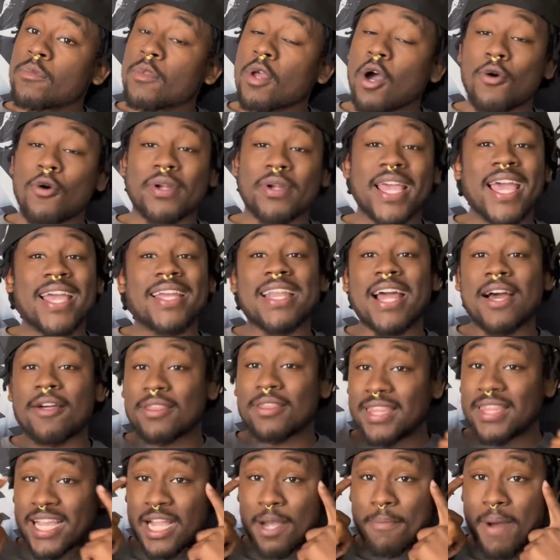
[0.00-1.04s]
Okay, now
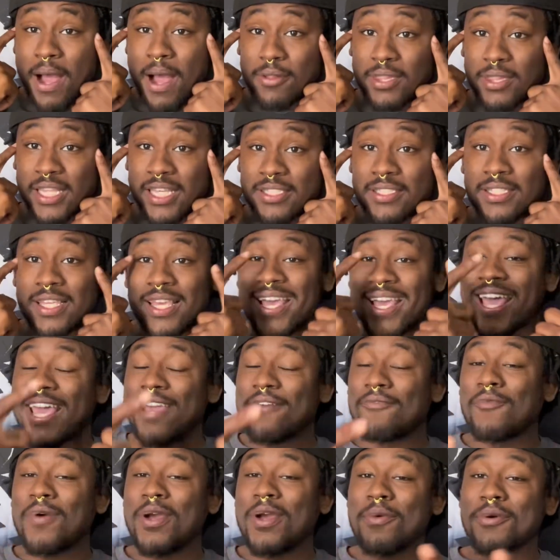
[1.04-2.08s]
think about this.
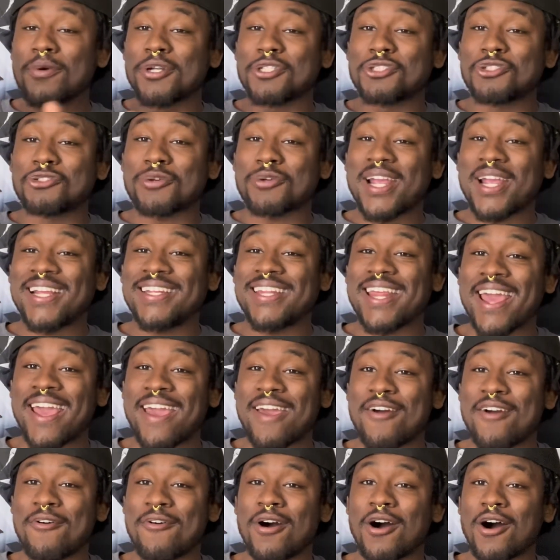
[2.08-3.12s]
If we were to trade
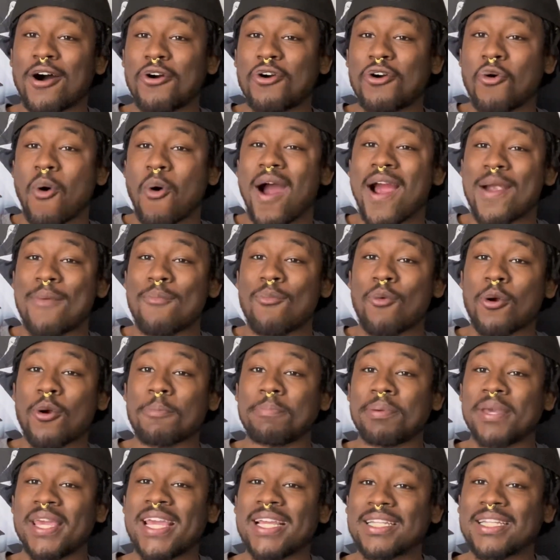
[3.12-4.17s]
down, acquire more
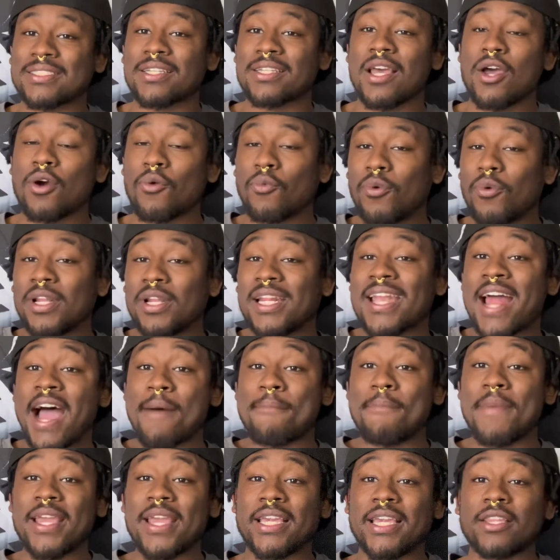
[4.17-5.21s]
picks, would it
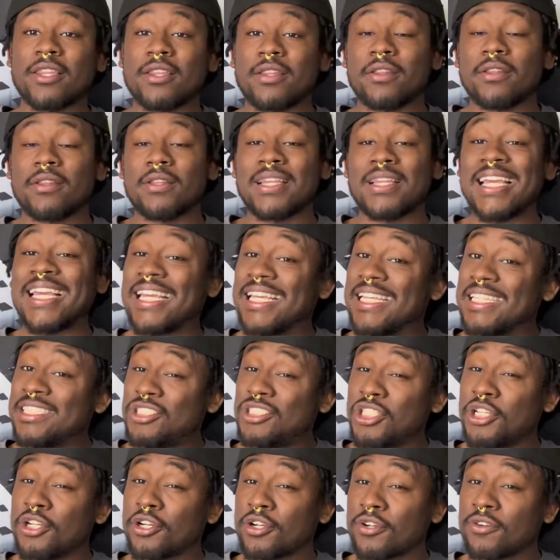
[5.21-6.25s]
not make it
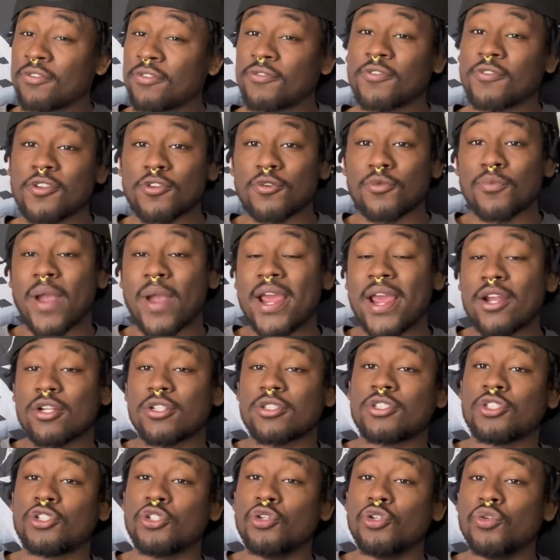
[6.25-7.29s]
easier for the
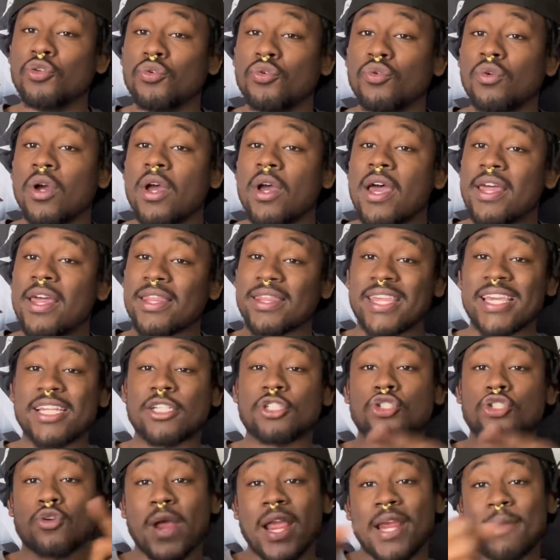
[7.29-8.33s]
Raiders to then
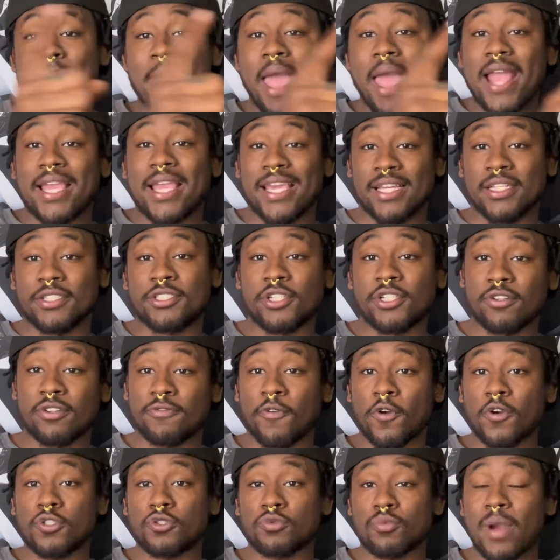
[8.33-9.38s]
trade back into the
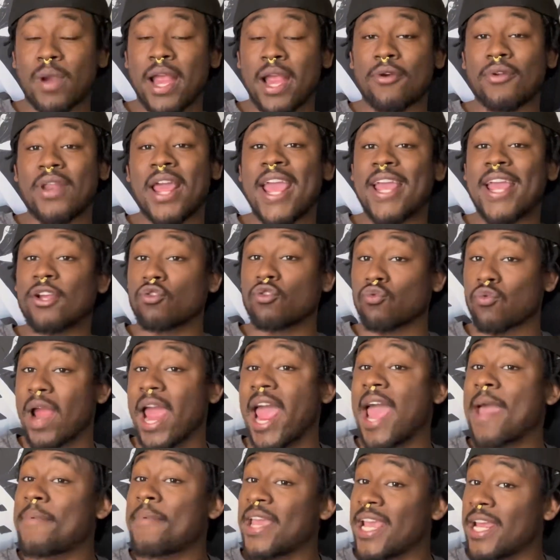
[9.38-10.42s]
first round and
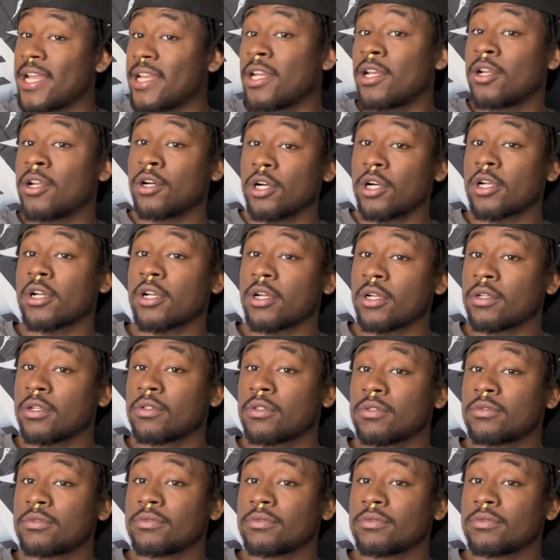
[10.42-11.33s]
grab Hendon Hooker?